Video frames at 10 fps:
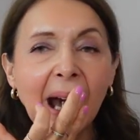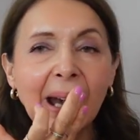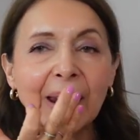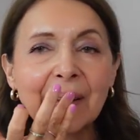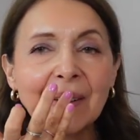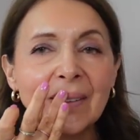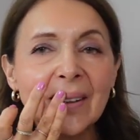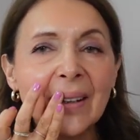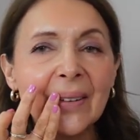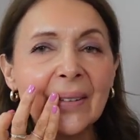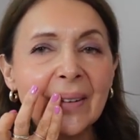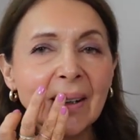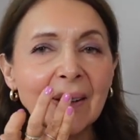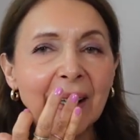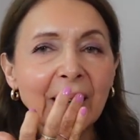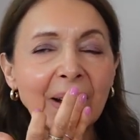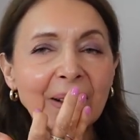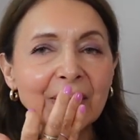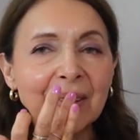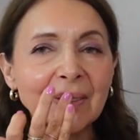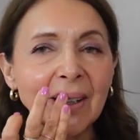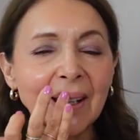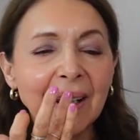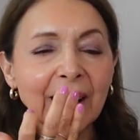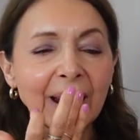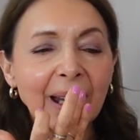and you can see I'm just going over my